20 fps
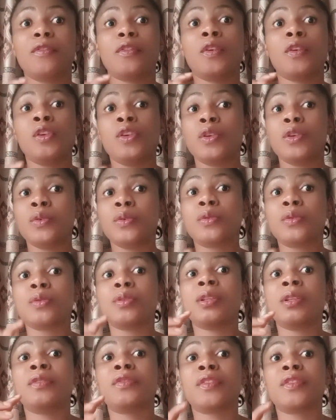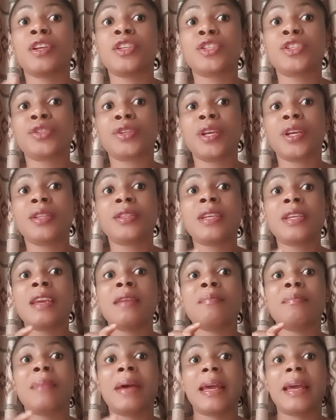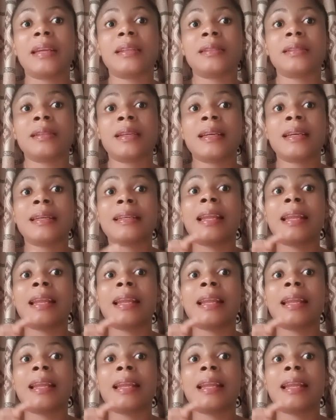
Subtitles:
for you to differentiate a man